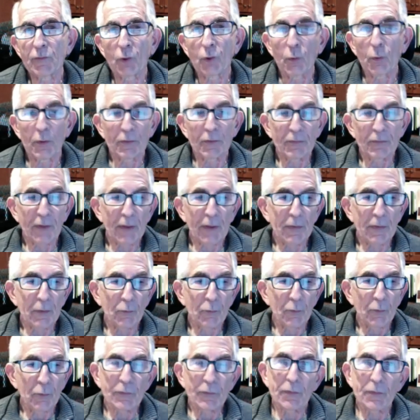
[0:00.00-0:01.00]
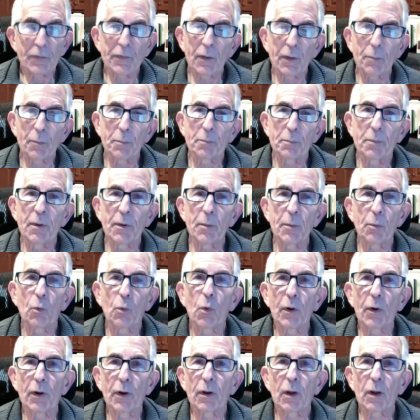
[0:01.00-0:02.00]
always say the reason that people
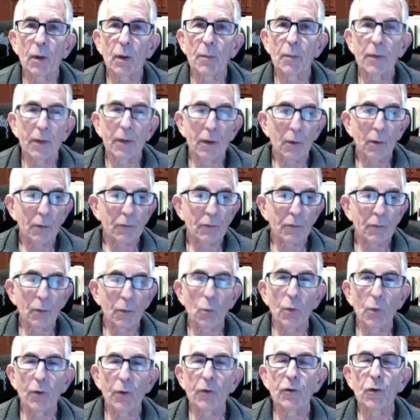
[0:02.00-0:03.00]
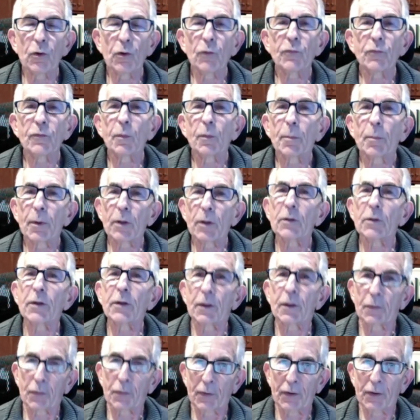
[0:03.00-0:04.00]
want to come here is that we're used to
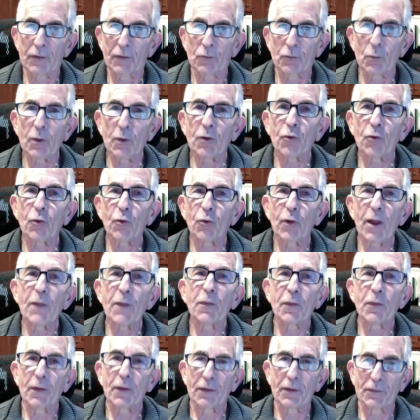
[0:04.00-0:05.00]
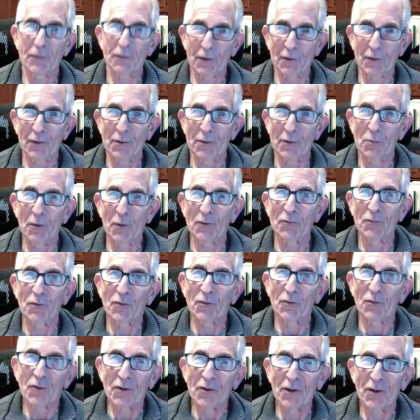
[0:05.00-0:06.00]
building things. We create things here in West
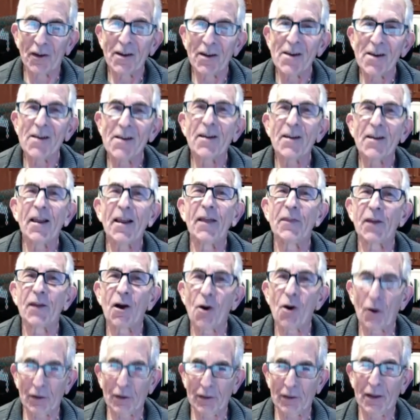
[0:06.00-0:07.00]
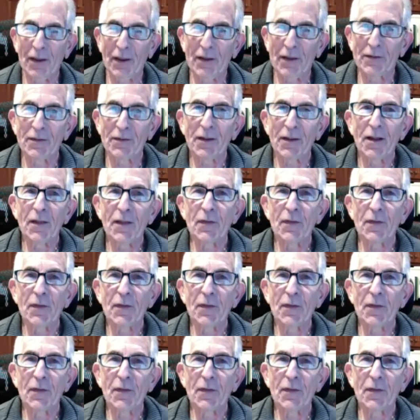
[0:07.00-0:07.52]
Virginia and the Heartland.